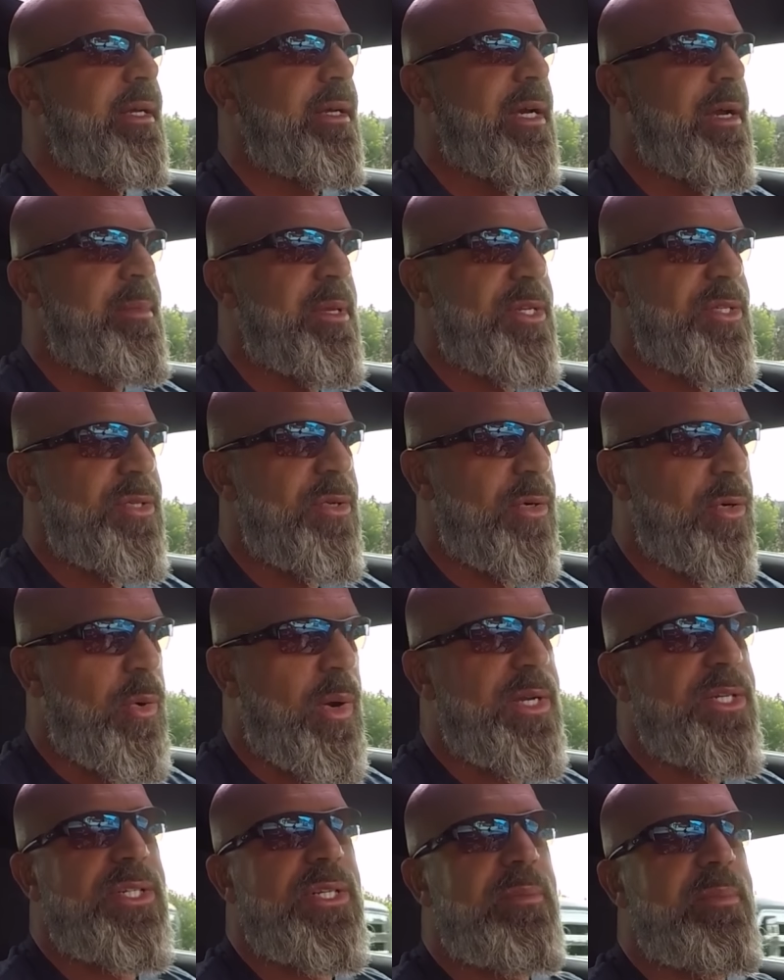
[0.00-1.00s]
I mean, there's no
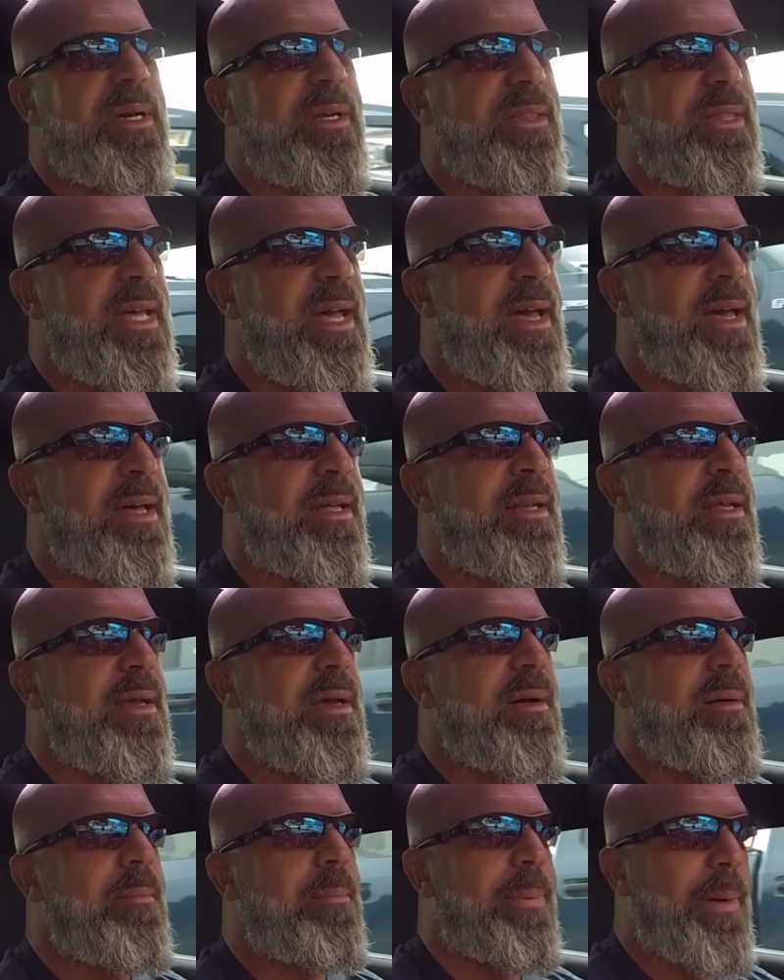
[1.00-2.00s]
question about that,
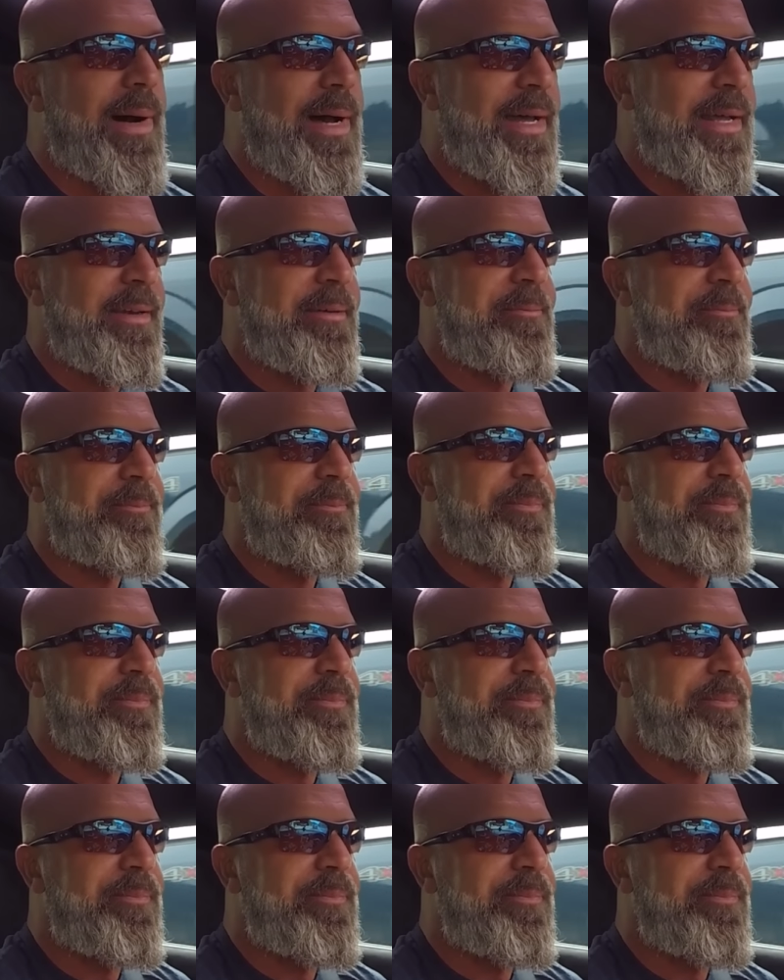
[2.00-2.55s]
but